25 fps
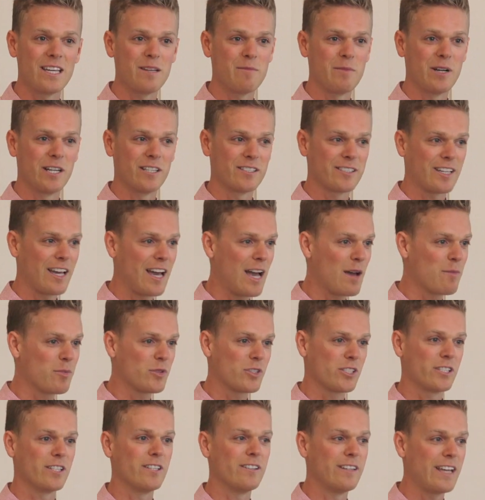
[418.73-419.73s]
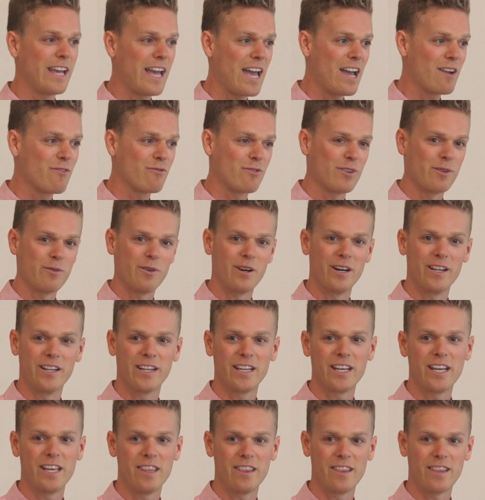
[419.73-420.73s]
email to absolutely
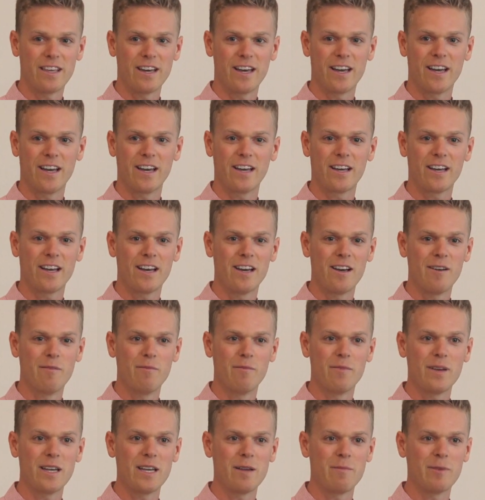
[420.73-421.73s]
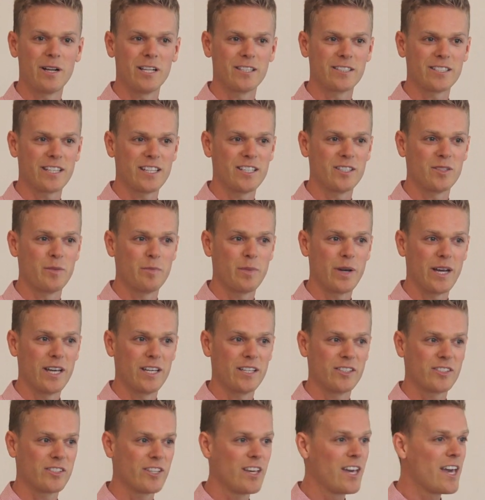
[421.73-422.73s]
everyone in their email
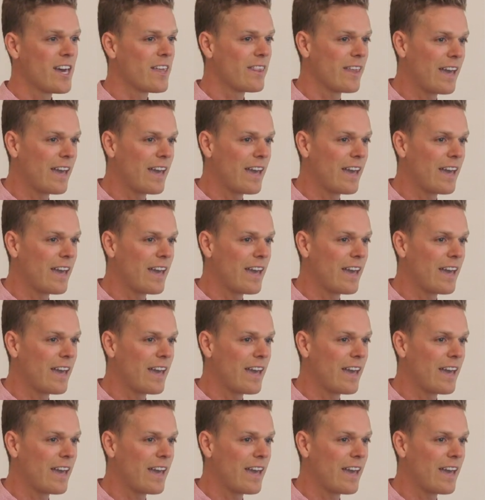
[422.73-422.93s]
database.